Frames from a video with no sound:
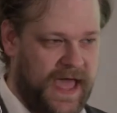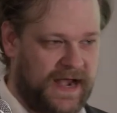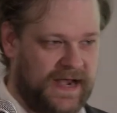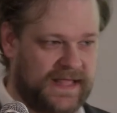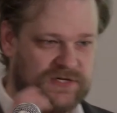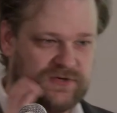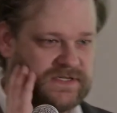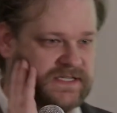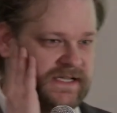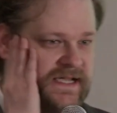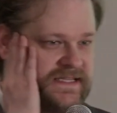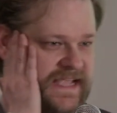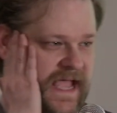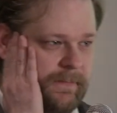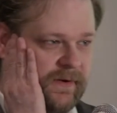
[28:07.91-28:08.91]
had an interesting
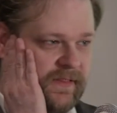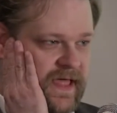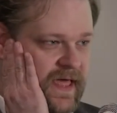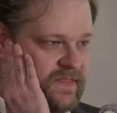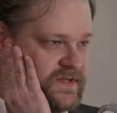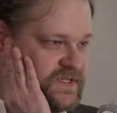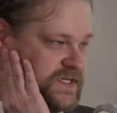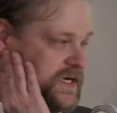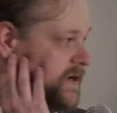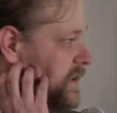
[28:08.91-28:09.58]
example of that this